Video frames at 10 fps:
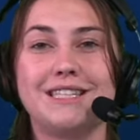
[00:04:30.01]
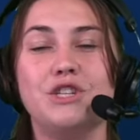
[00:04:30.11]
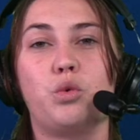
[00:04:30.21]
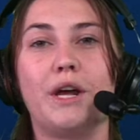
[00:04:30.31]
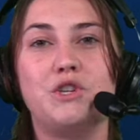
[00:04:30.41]
in the
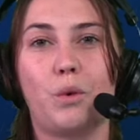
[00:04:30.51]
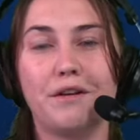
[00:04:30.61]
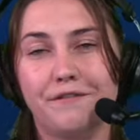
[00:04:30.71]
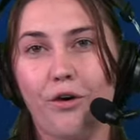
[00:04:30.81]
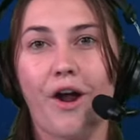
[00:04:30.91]

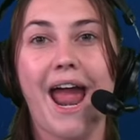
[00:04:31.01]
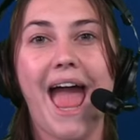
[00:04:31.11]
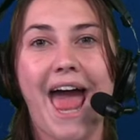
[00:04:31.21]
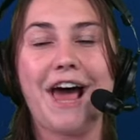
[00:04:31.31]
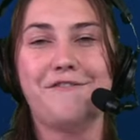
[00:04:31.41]
2024
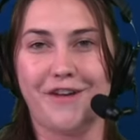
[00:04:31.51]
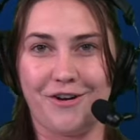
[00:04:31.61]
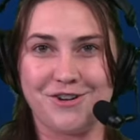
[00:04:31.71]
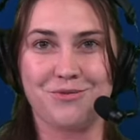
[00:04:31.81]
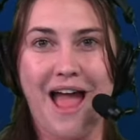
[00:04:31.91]

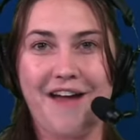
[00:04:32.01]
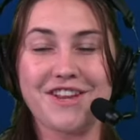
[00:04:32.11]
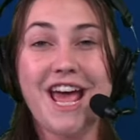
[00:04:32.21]
NFL Draft.